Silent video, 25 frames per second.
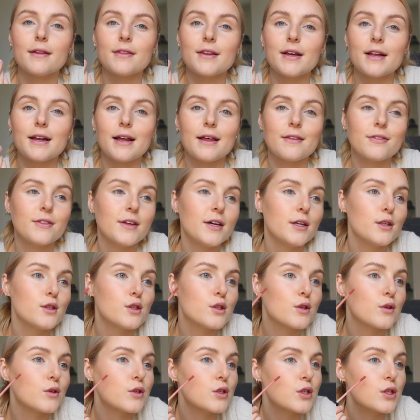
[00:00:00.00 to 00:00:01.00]
thing like
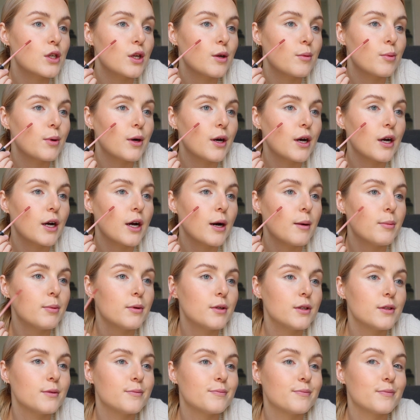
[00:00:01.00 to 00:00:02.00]
this, so we're just gonna put a
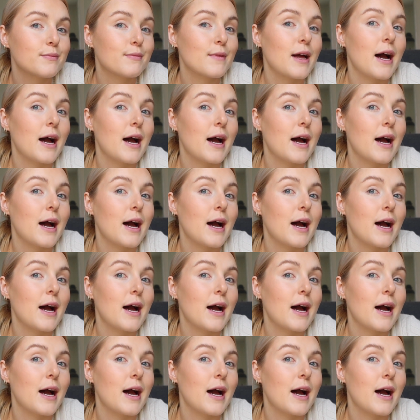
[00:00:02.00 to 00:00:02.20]
couple.